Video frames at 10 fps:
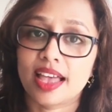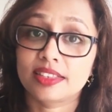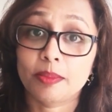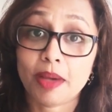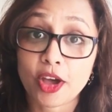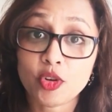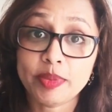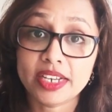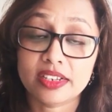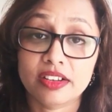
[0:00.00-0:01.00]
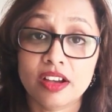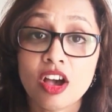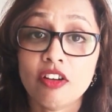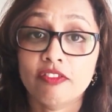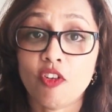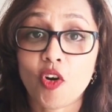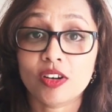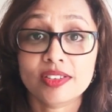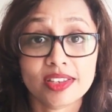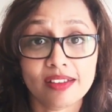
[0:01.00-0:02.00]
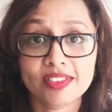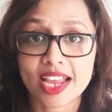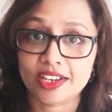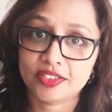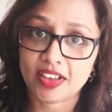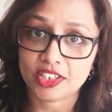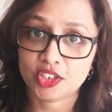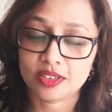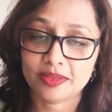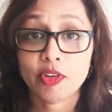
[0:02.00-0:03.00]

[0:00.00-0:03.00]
as a barometer for self-satisfaction.